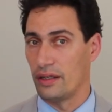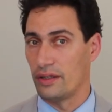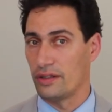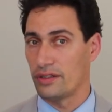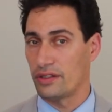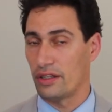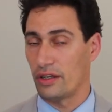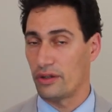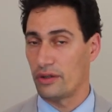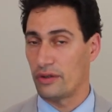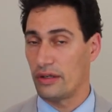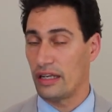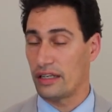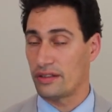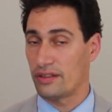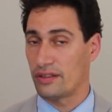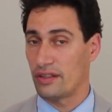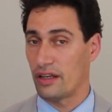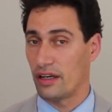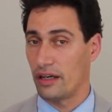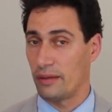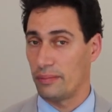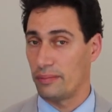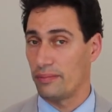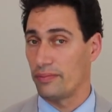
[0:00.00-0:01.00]
So next
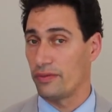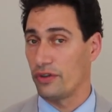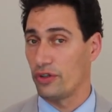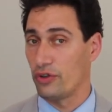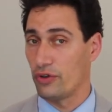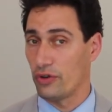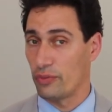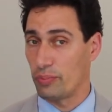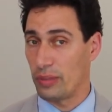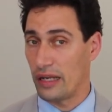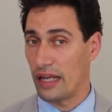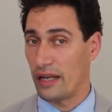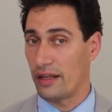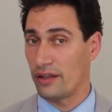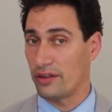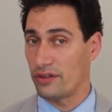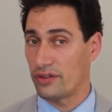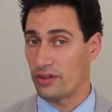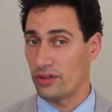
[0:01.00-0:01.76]
time you're planning